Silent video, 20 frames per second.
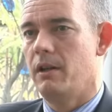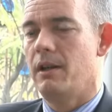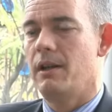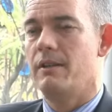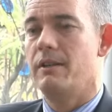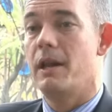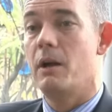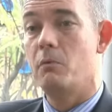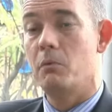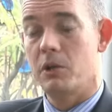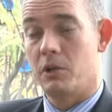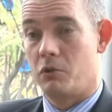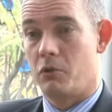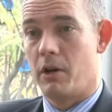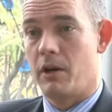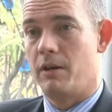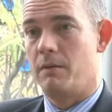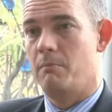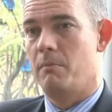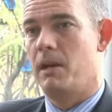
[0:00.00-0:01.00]
And then we
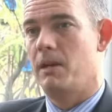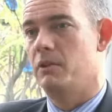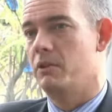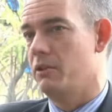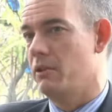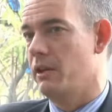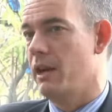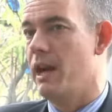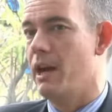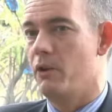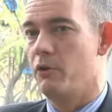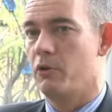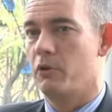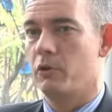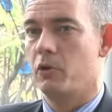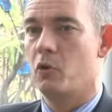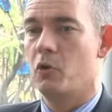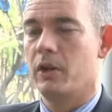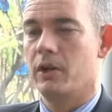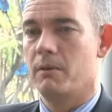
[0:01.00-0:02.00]
try to measure how
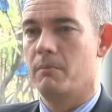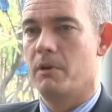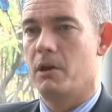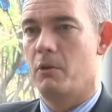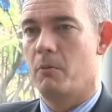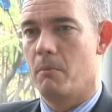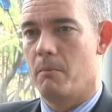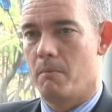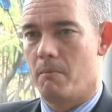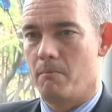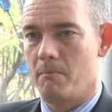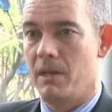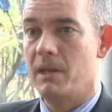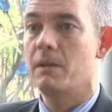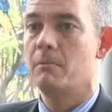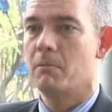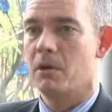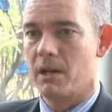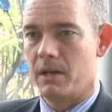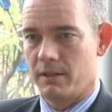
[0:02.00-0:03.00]
they're going about
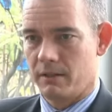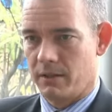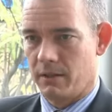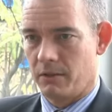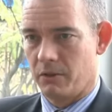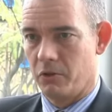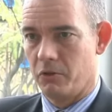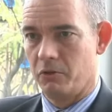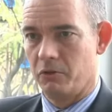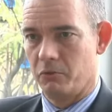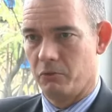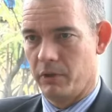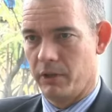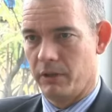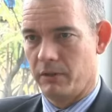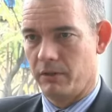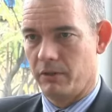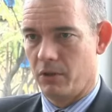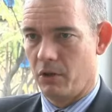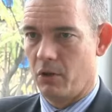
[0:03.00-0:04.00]
minimizing those
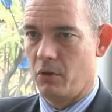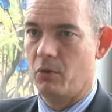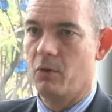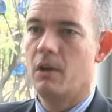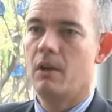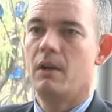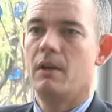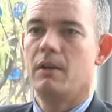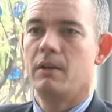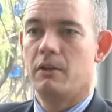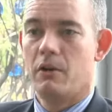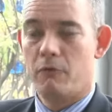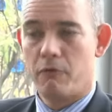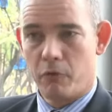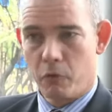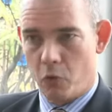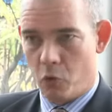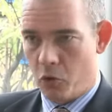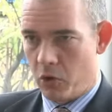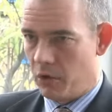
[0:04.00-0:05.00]
risks. So, you know,
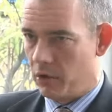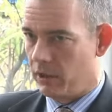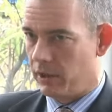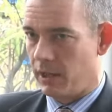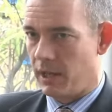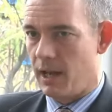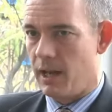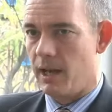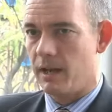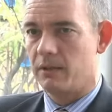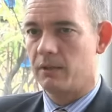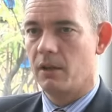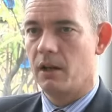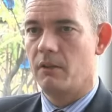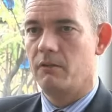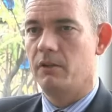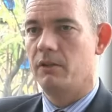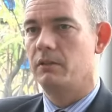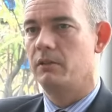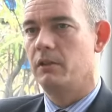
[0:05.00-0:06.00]
for oil and gas,
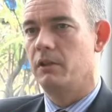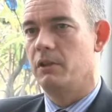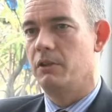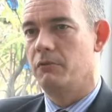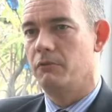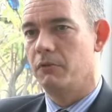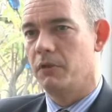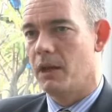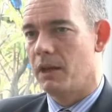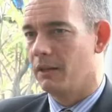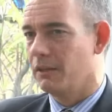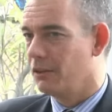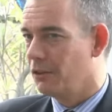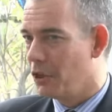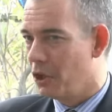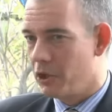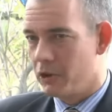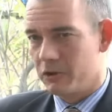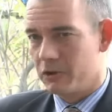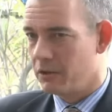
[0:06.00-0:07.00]
obviously you've got
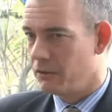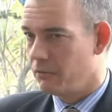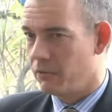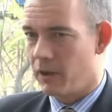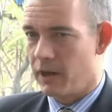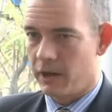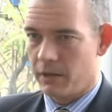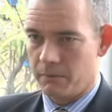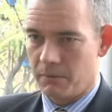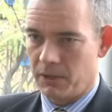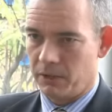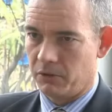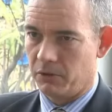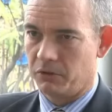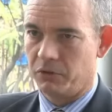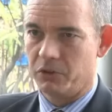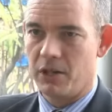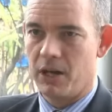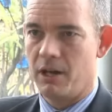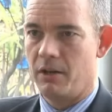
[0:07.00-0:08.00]
large
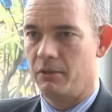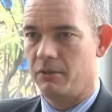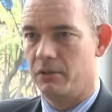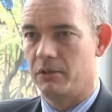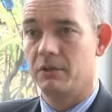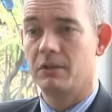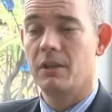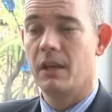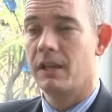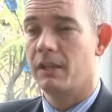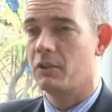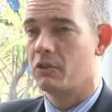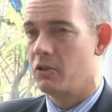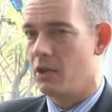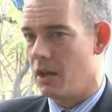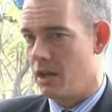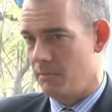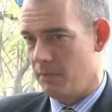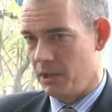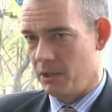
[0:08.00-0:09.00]
environmental challenges like
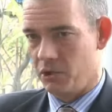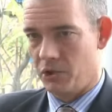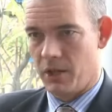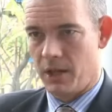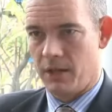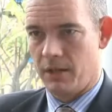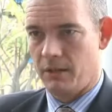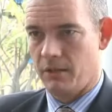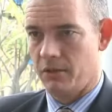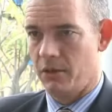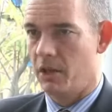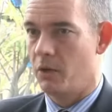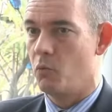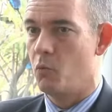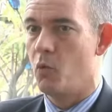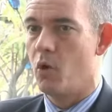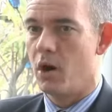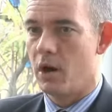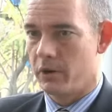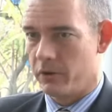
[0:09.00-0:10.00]
climate change
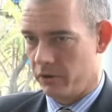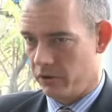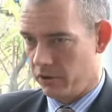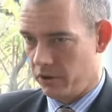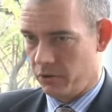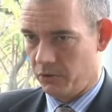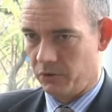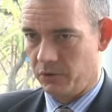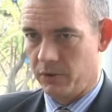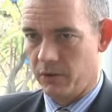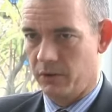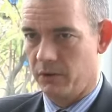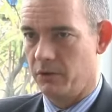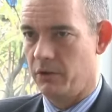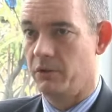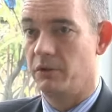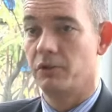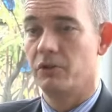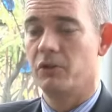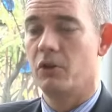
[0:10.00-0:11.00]
and water usage
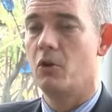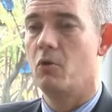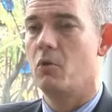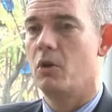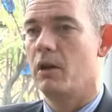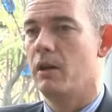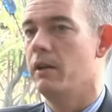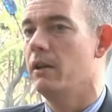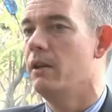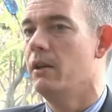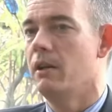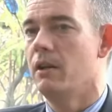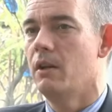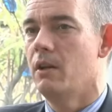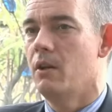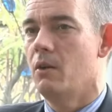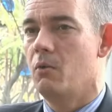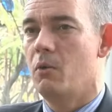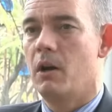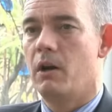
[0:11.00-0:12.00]
and so on.
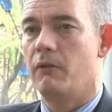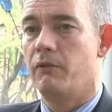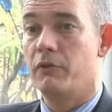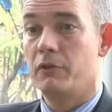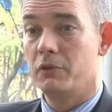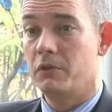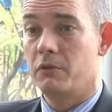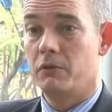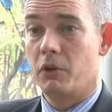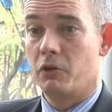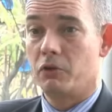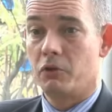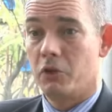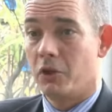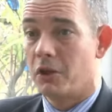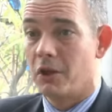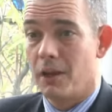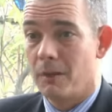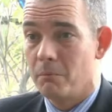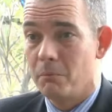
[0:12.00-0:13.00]
Well, first of all, do
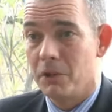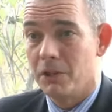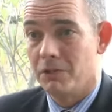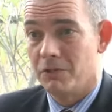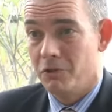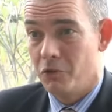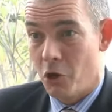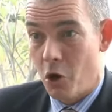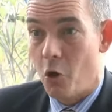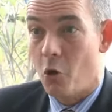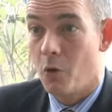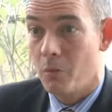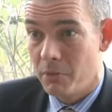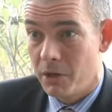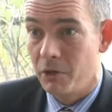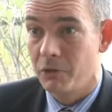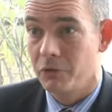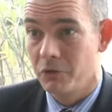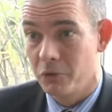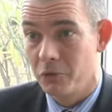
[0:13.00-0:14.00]
the companies know
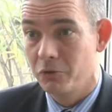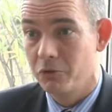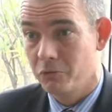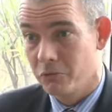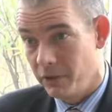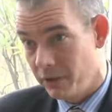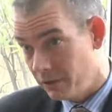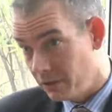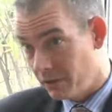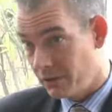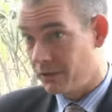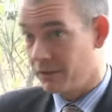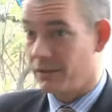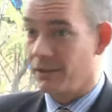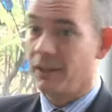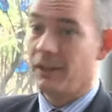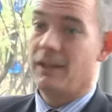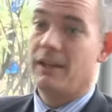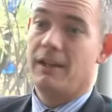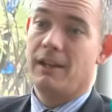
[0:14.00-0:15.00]
about those risks?
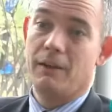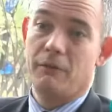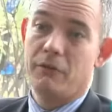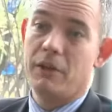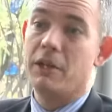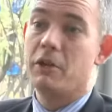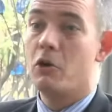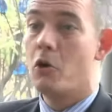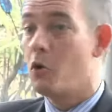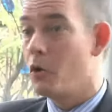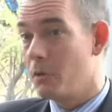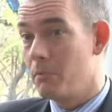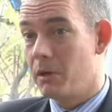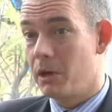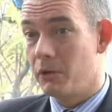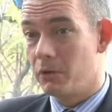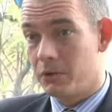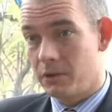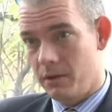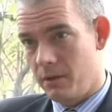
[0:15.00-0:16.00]
If they know
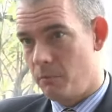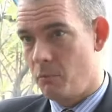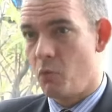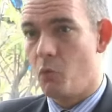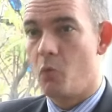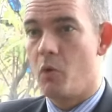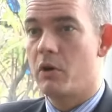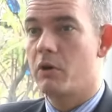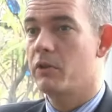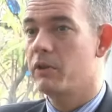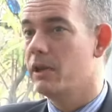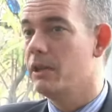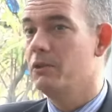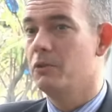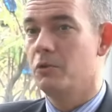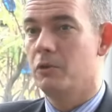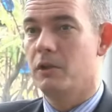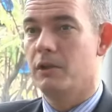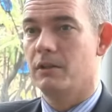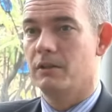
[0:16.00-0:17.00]
about them, what are they
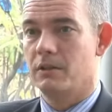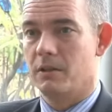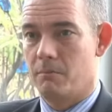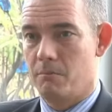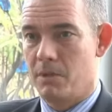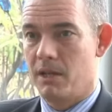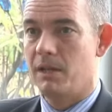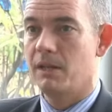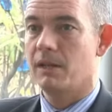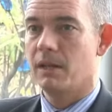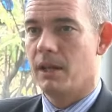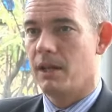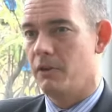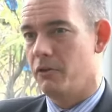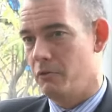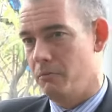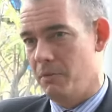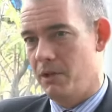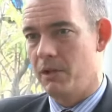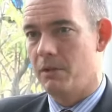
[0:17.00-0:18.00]
doing to
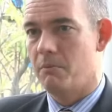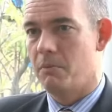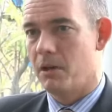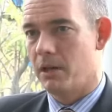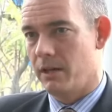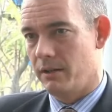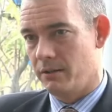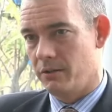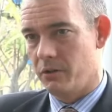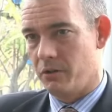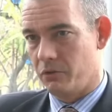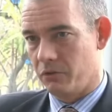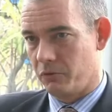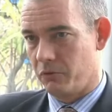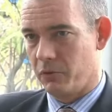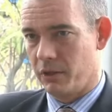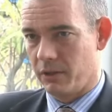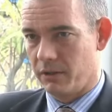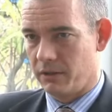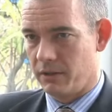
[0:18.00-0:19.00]
mitigate or minimize those
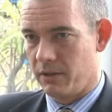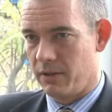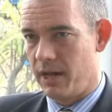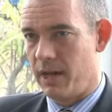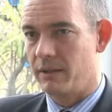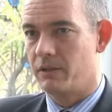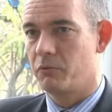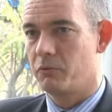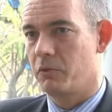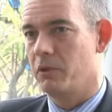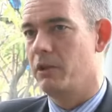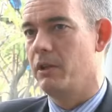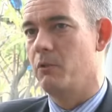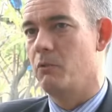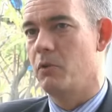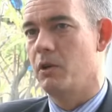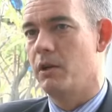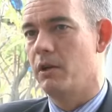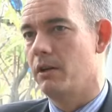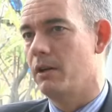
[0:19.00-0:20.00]
risks? And that's really
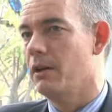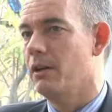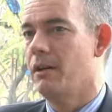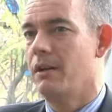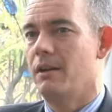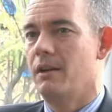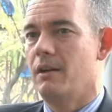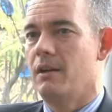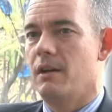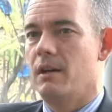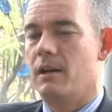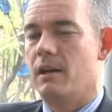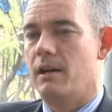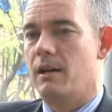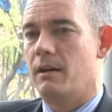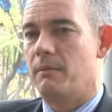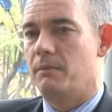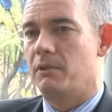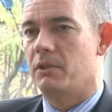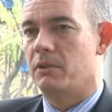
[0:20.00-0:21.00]
where
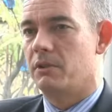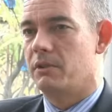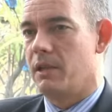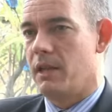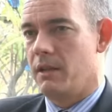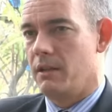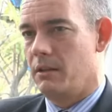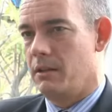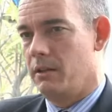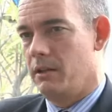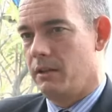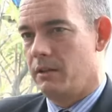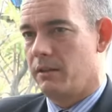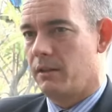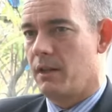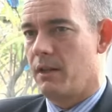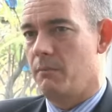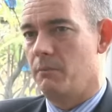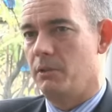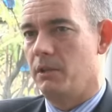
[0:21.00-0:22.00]
um,
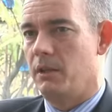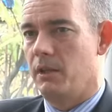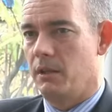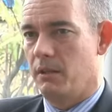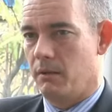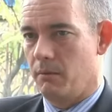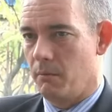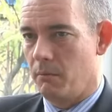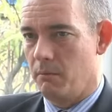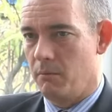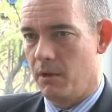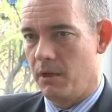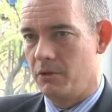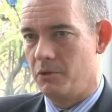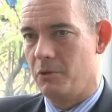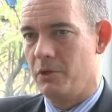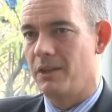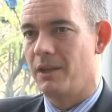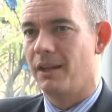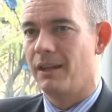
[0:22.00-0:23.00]
Sustainalytics comes in,
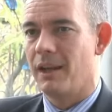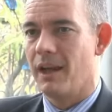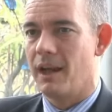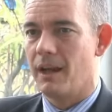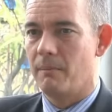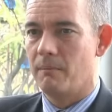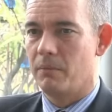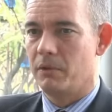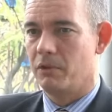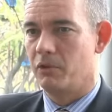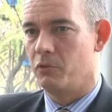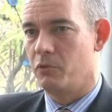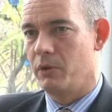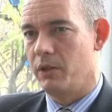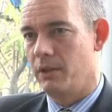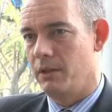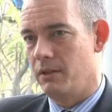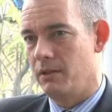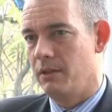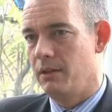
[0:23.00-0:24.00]
measuring the gap
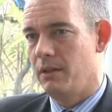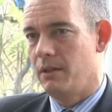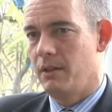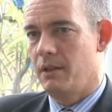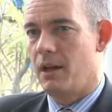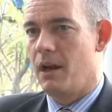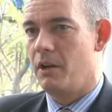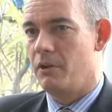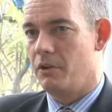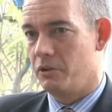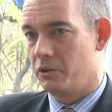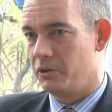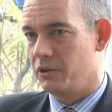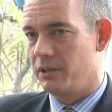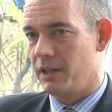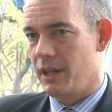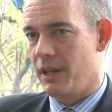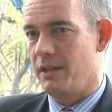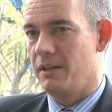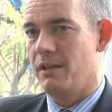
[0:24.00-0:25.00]
between
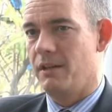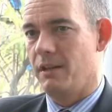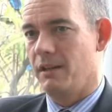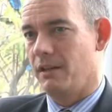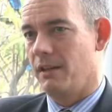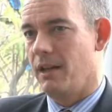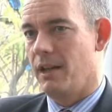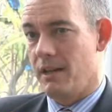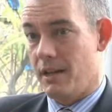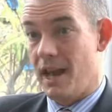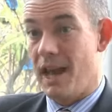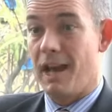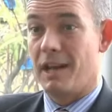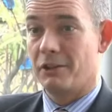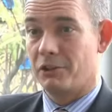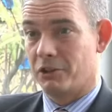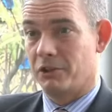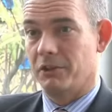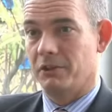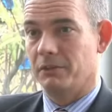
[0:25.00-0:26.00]
understanding and
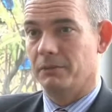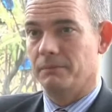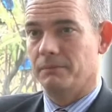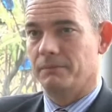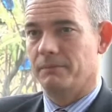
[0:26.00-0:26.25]
action.